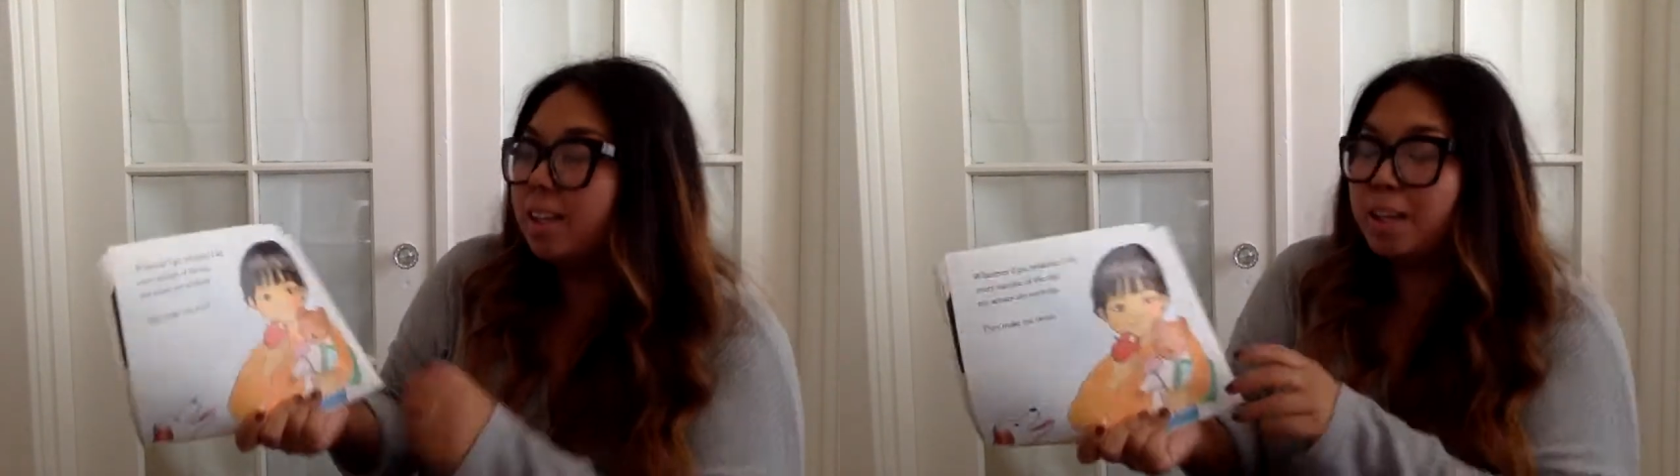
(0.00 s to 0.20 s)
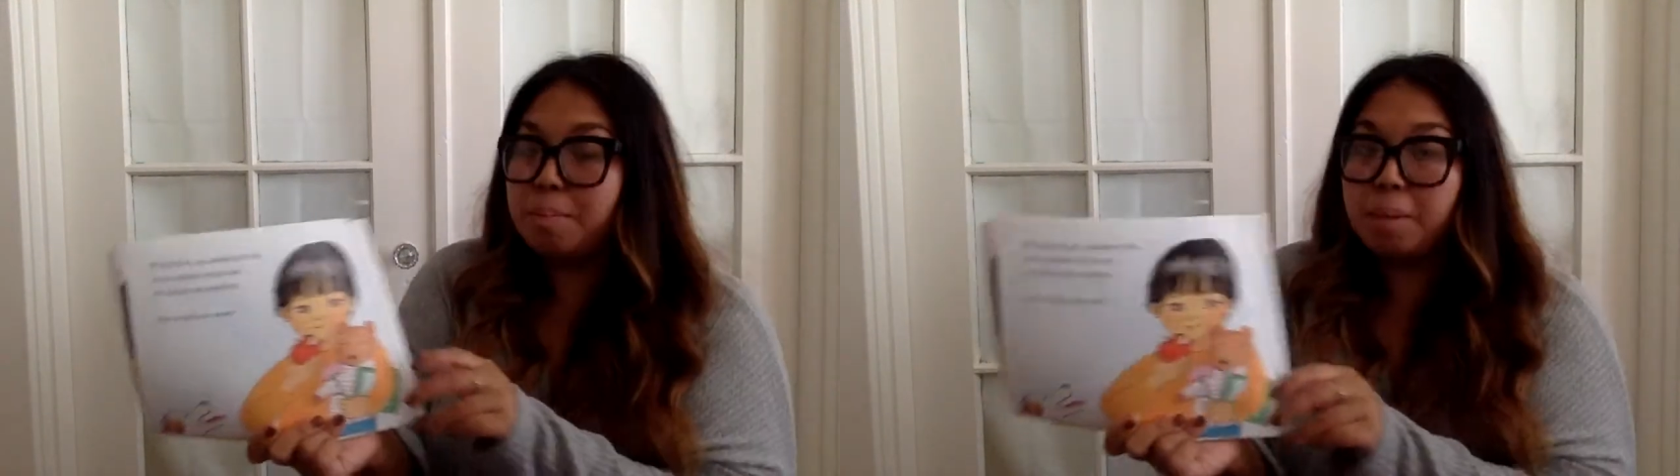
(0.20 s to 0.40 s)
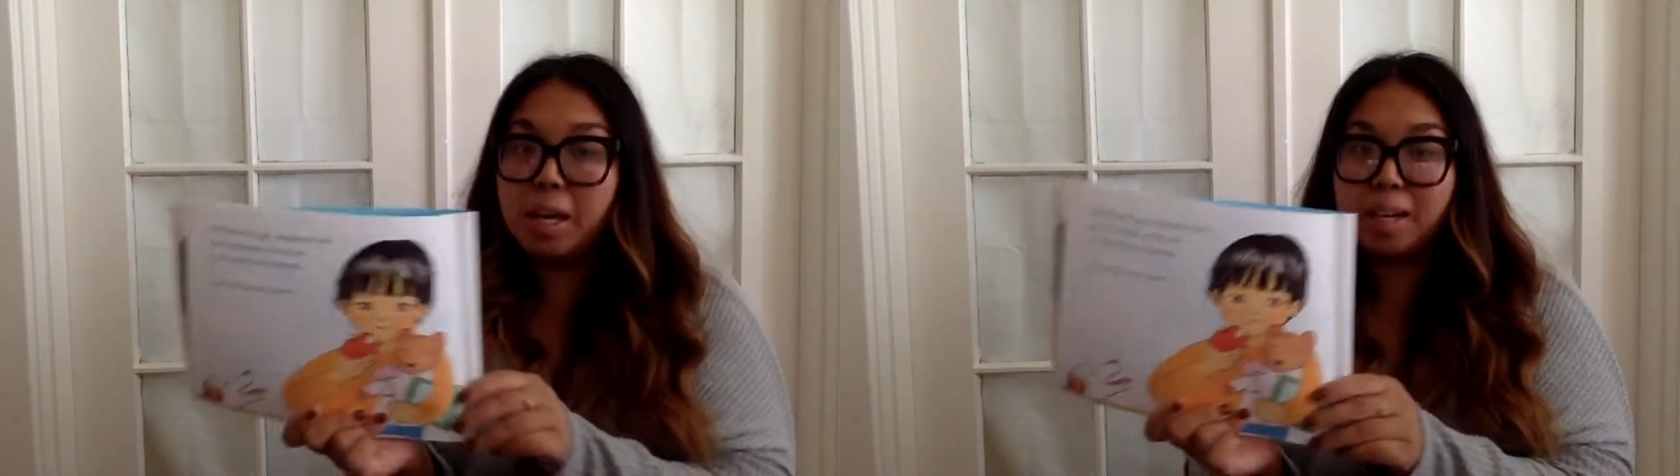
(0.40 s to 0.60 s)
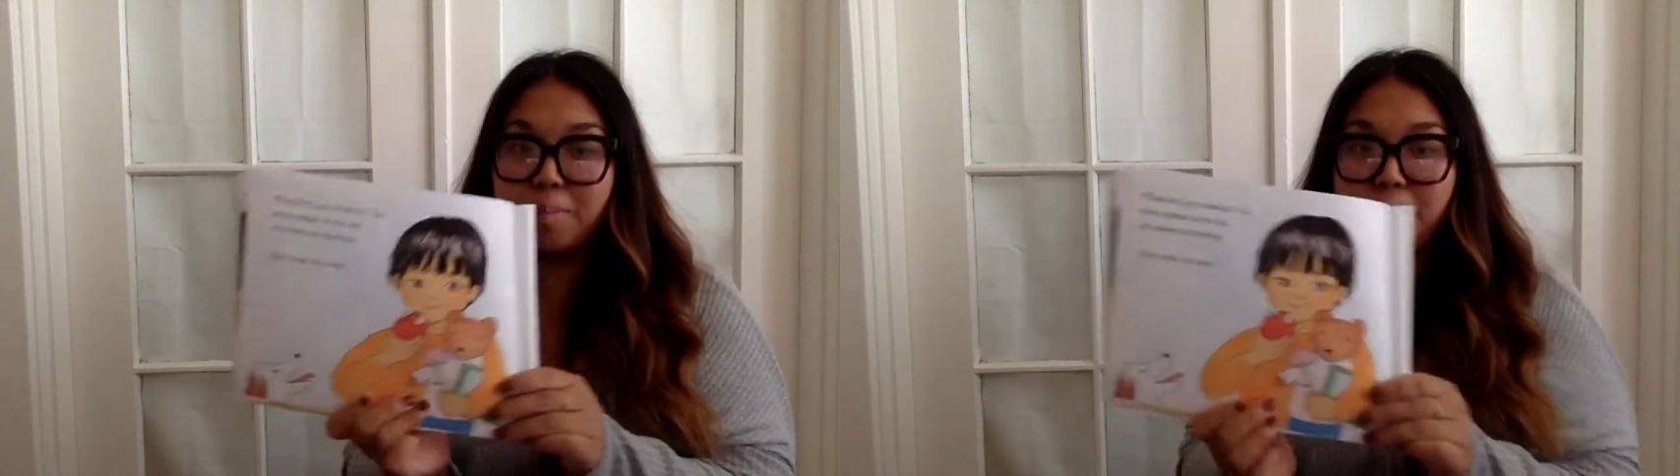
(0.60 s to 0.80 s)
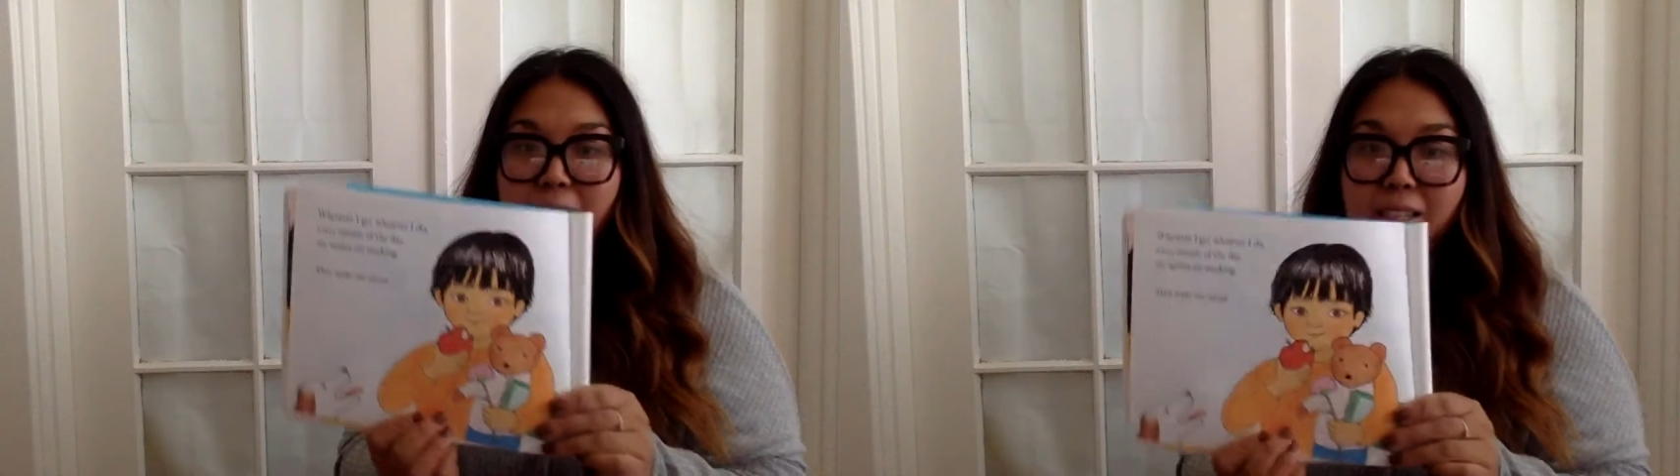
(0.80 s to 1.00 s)
They
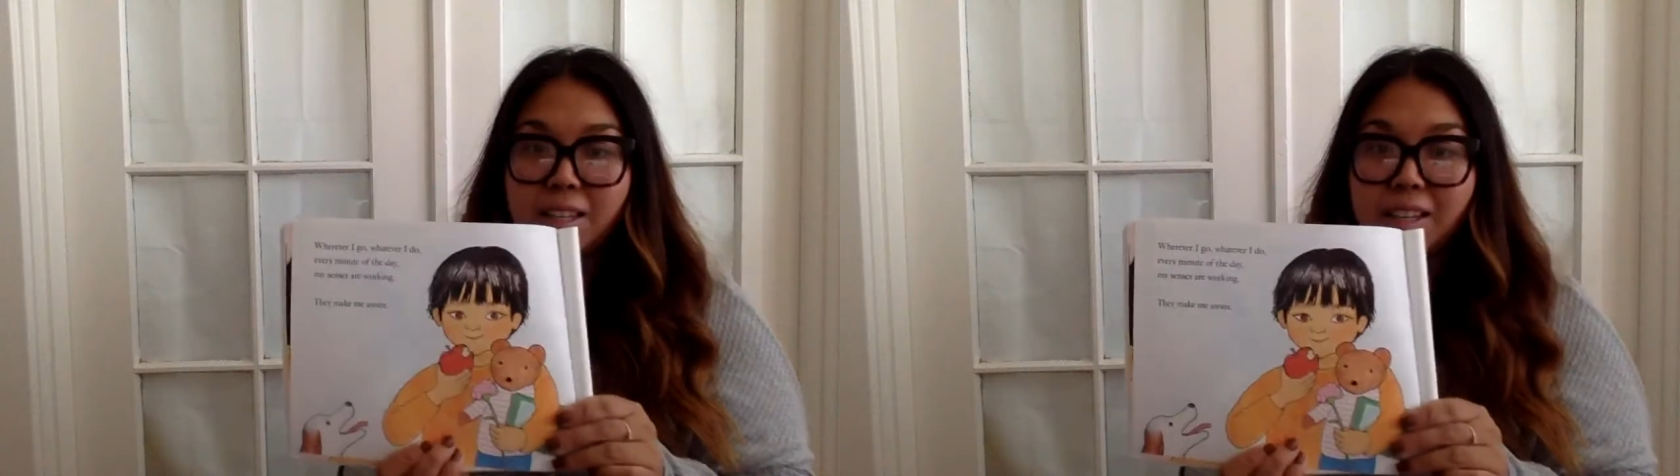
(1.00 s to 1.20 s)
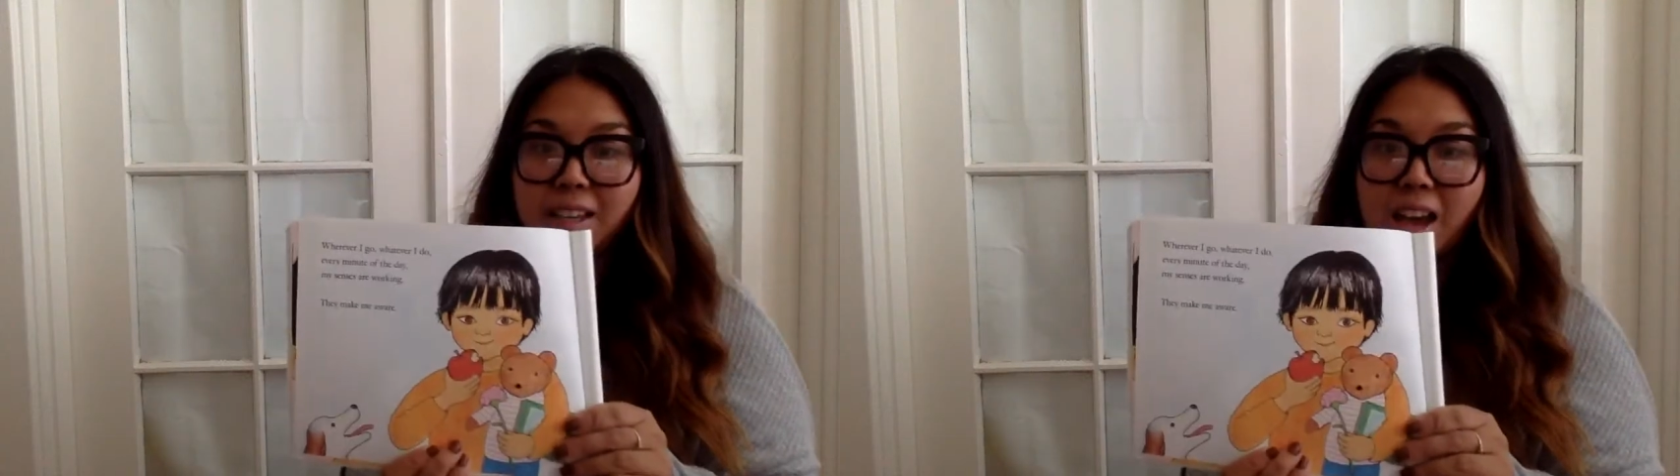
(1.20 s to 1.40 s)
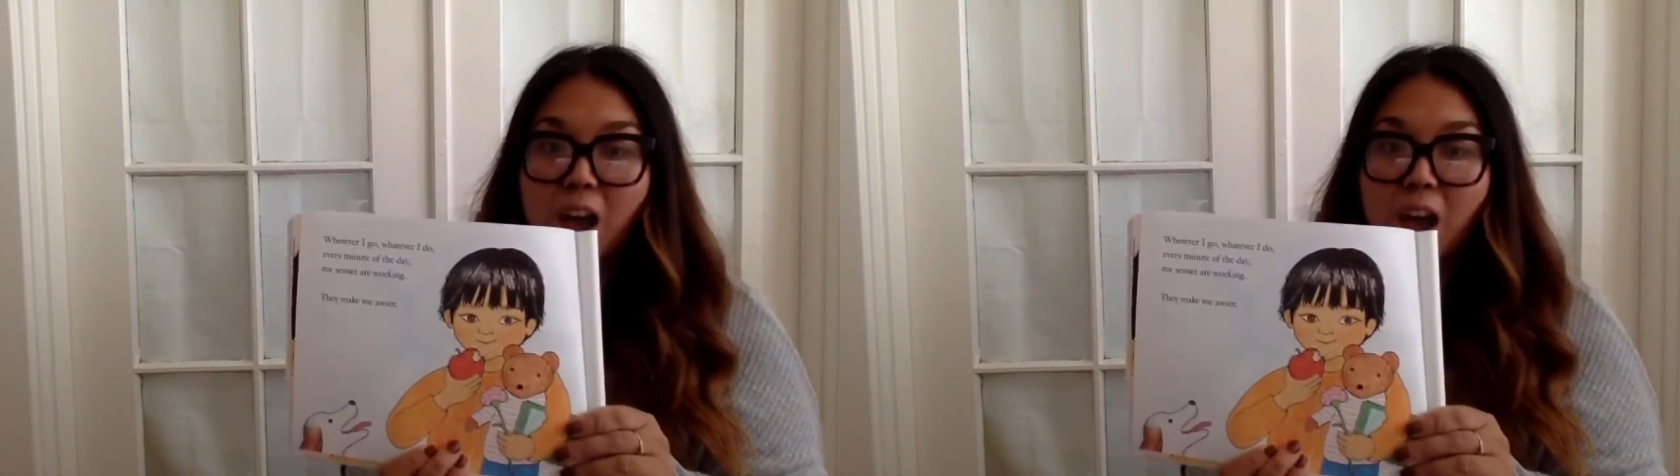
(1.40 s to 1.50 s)
make me